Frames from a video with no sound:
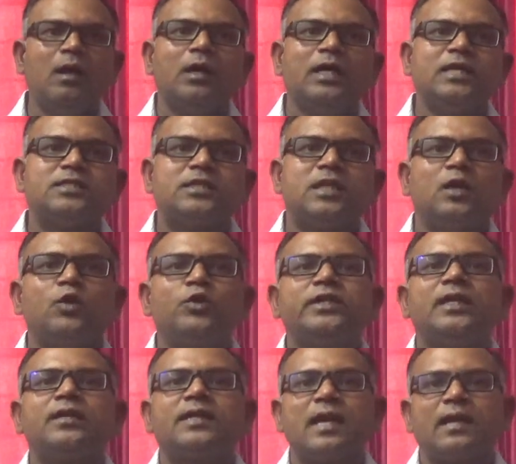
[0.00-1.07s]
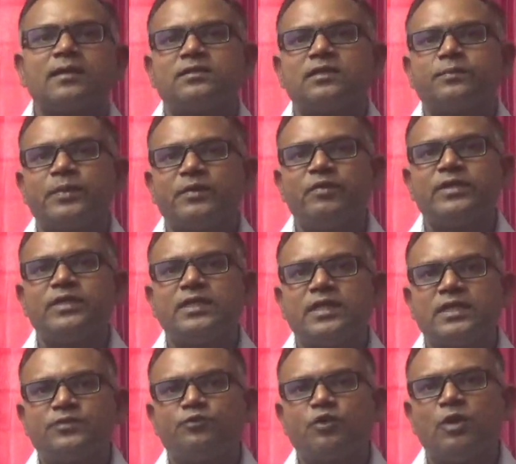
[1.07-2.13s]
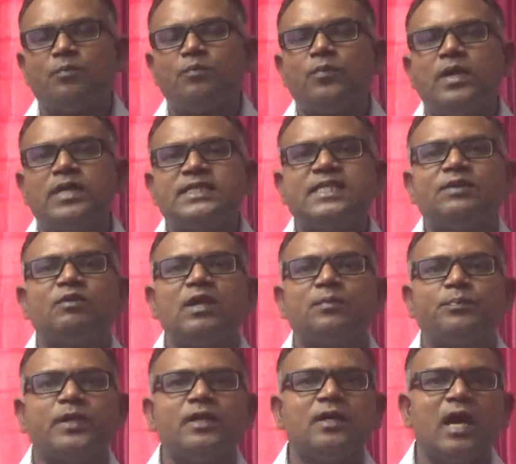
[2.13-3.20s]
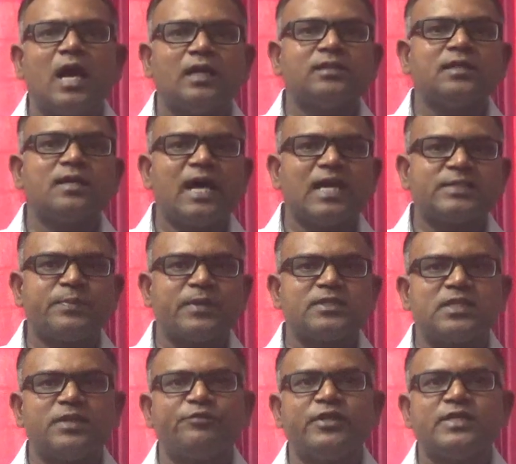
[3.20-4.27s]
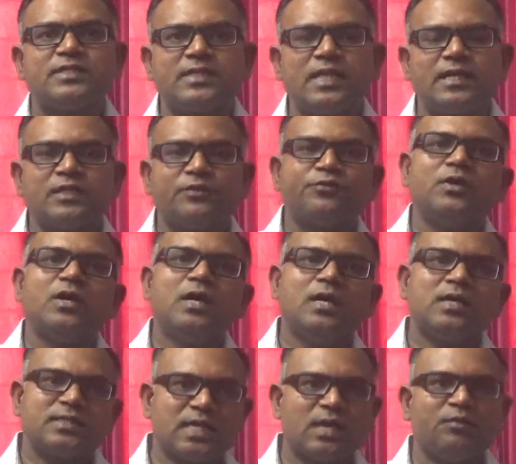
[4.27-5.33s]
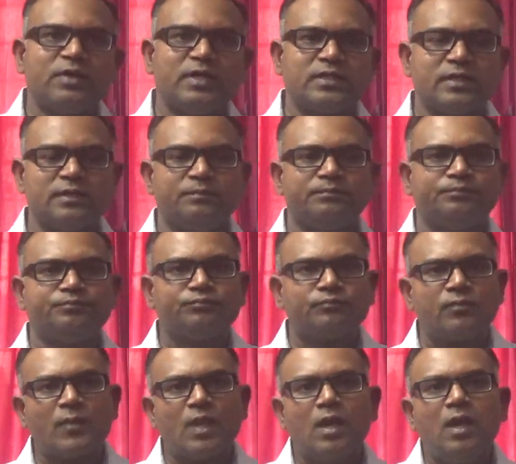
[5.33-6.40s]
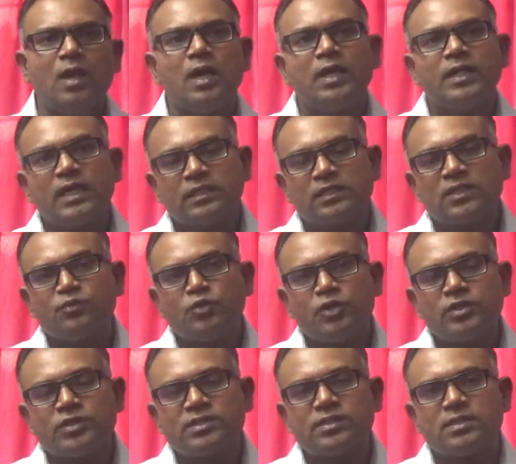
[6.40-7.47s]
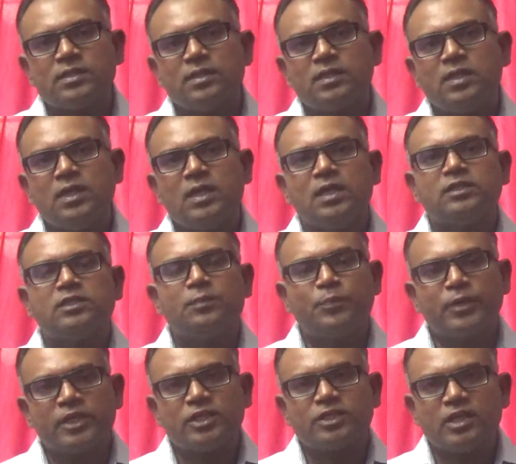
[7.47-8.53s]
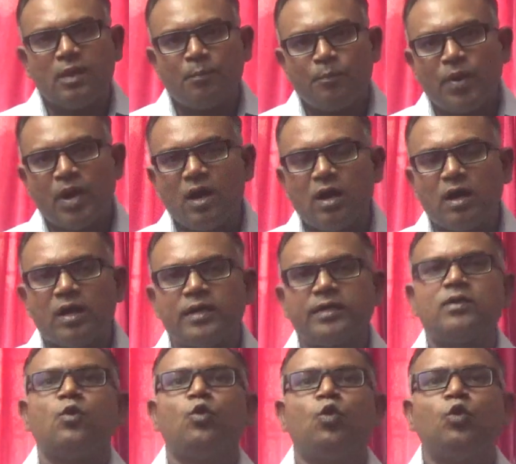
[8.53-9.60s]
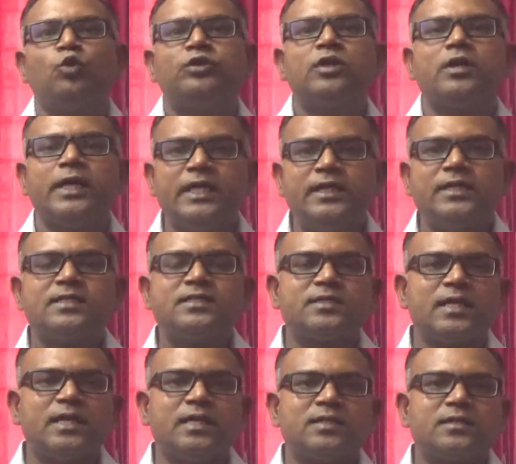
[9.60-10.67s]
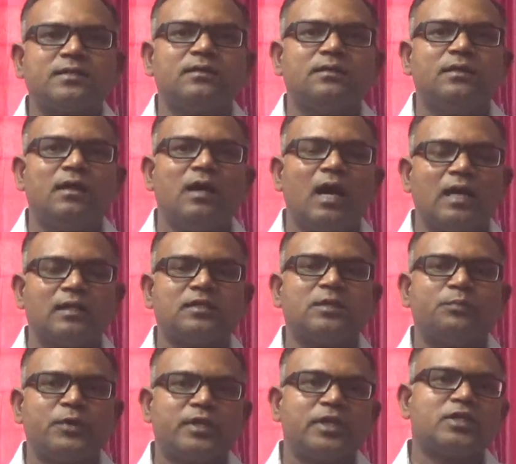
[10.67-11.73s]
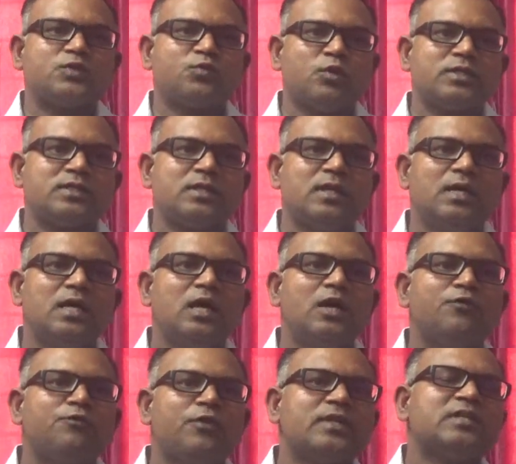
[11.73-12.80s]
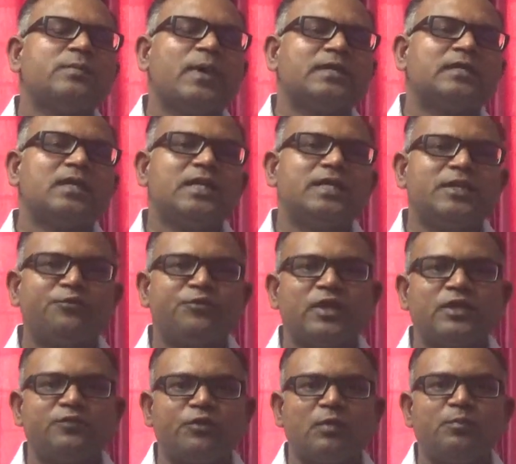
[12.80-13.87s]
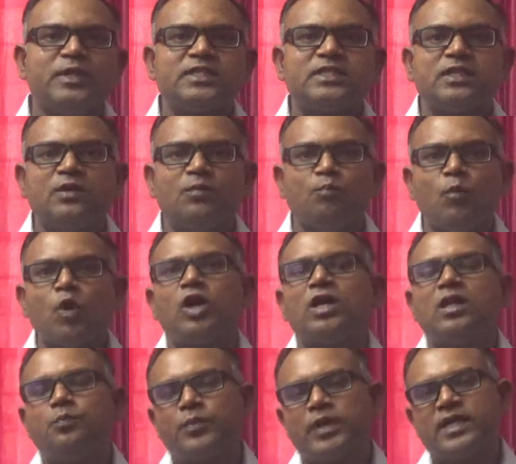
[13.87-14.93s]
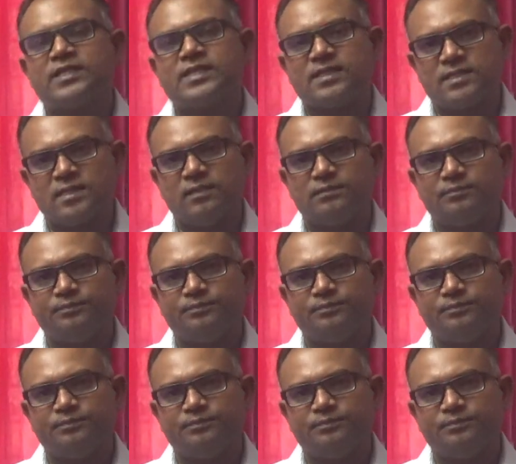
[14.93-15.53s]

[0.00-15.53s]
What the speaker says: its colonial character prevented it from developing other aspects of a state of sovereignty. In other words, the British Empire or the Indian state under the British was fundamentally different from its Mughal predecessor.